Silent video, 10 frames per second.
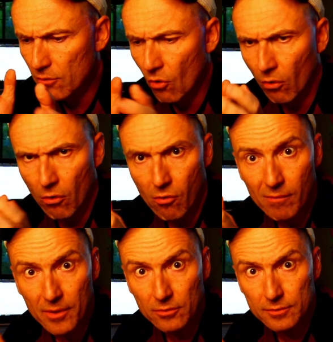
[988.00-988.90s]
all
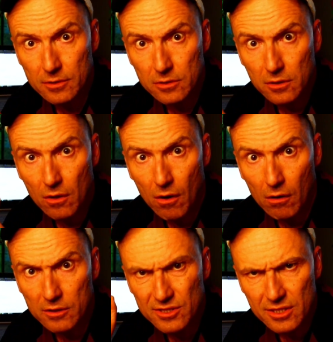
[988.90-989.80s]
hormones
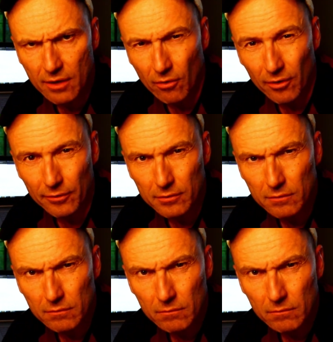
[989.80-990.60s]
are steroids.